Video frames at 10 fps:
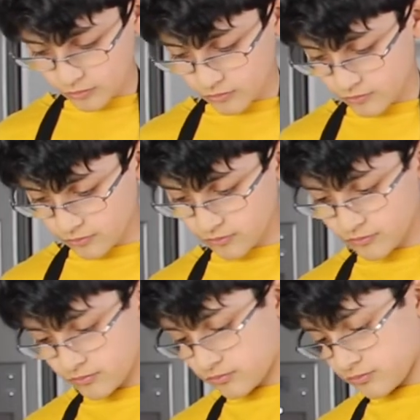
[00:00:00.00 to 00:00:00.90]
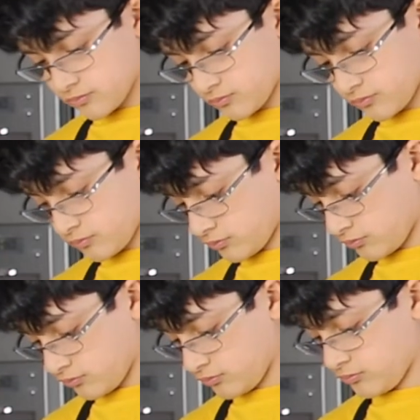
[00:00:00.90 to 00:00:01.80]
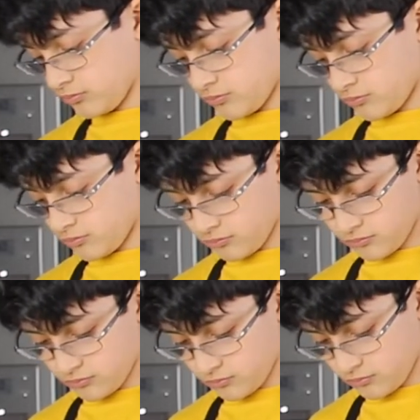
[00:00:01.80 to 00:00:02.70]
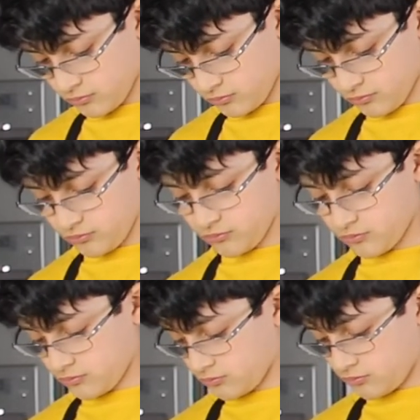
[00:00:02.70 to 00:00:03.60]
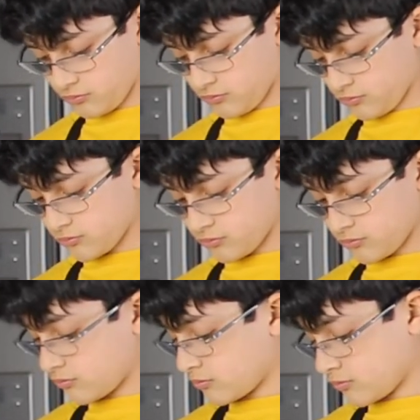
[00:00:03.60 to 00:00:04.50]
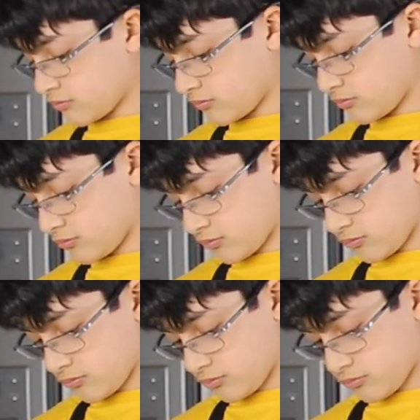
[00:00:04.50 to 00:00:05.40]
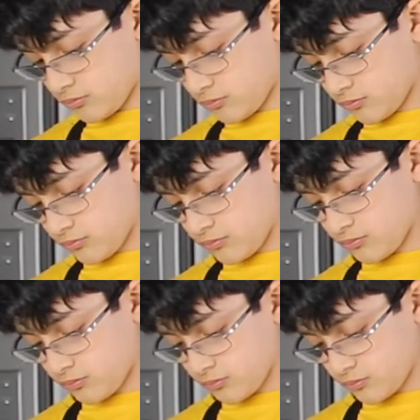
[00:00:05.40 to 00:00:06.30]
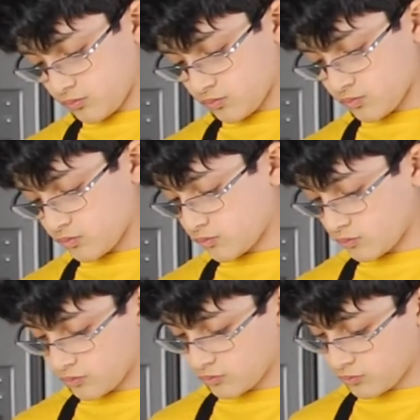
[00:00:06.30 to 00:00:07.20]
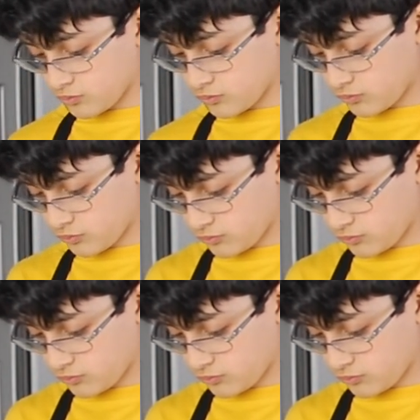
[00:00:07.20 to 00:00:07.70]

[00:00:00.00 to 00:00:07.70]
Nothing is said.